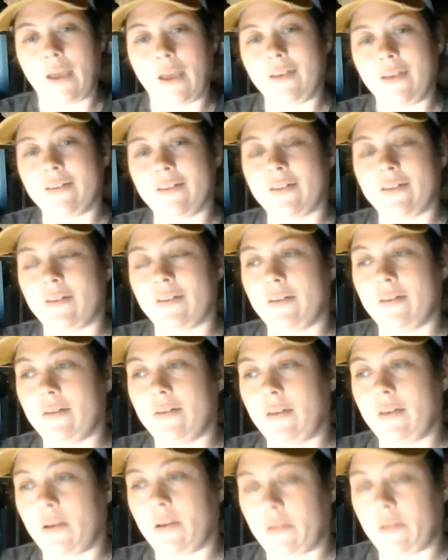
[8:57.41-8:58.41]
I used
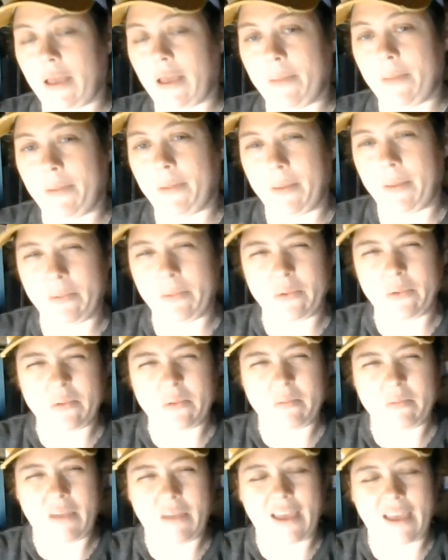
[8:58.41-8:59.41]
to let people
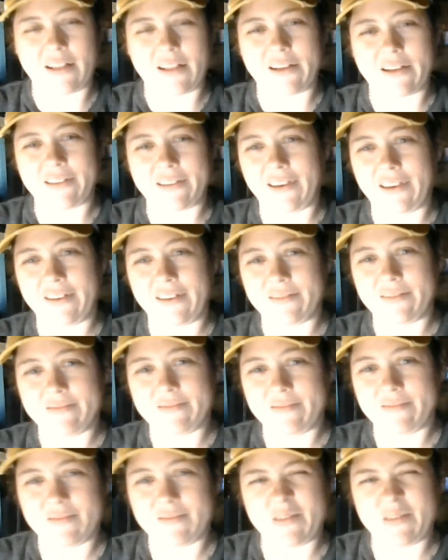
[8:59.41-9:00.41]
act like that.
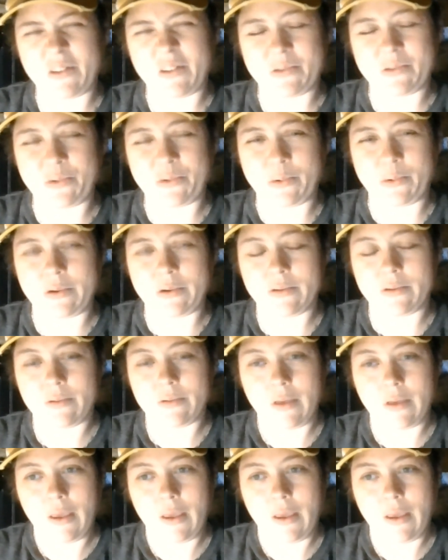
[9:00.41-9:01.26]
Don't do it.